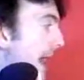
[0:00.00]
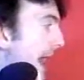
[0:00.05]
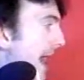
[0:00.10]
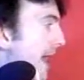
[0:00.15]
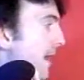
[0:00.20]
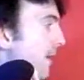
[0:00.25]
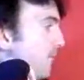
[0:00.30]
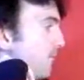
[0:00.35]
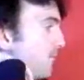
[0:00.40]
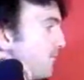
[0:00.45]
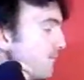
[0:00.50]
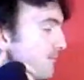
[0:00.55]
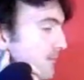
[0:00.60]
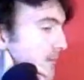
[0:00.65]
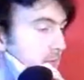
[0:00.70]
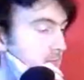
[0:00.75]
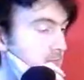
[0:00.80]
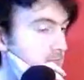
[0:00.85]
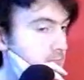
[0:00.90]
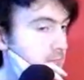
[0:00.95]

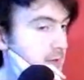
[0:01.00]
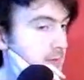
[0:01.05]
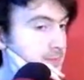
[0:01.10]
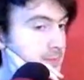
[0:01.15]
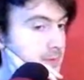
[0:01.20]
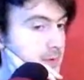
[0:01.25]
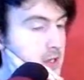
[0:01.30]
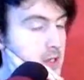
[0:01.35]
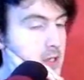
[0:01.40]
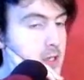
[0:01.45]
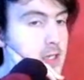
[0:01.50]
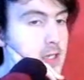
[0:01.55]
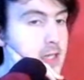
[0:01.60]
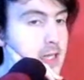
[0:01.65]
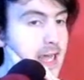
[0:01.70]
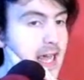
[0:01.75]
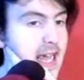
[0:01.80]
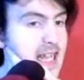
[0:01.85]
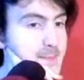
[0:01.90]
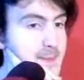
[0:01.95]
Yeah.
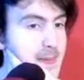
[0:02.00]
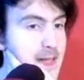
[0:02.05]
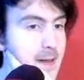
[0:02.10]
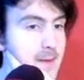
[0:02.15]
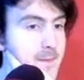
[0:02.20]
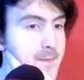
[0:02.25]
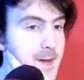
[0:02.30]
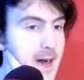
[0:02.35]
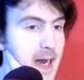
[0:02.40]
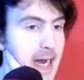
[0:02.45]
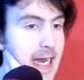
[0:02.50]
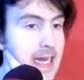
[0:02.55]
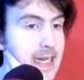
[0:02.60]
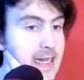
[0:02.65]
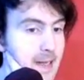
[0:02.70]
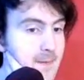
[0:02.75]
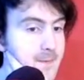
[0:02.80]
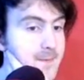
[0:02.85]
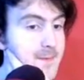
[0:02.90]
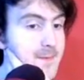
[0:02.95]
It's been a very
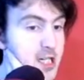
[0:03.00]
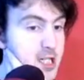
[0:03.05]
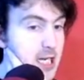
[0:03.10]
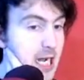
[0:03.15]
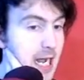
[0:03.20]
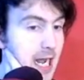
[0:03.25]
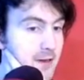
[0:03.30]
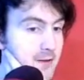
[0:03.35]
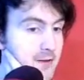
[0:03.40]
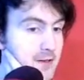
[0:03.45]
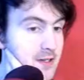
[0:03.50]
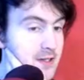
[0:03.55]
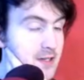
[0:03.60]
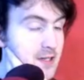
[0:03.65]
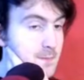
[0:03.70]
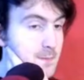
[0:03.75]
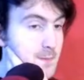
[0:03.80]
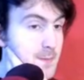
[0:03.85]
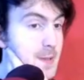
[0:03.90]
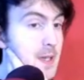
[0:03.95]
lengthy show,
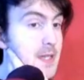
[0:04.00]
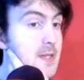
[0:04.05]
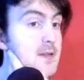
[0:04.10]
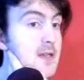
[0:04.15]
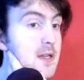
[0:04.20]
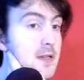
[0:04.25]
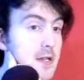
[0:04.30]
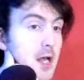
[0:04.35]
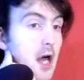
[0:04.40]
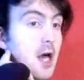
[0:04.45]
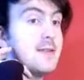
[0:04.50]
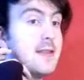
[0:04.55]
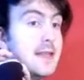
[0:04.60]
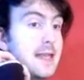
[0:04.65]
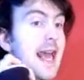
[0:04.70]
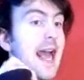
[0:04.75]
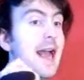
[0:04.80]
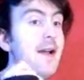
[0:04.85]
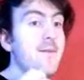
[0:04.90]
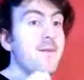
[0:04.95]
but there was a lot to
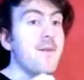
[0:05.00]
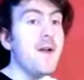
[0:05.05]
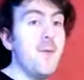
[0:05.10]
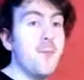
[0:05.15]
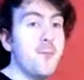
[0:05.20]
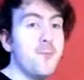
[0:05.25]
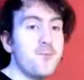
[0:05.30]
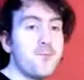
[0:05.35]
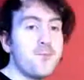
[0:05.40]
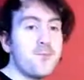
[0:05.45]
get through.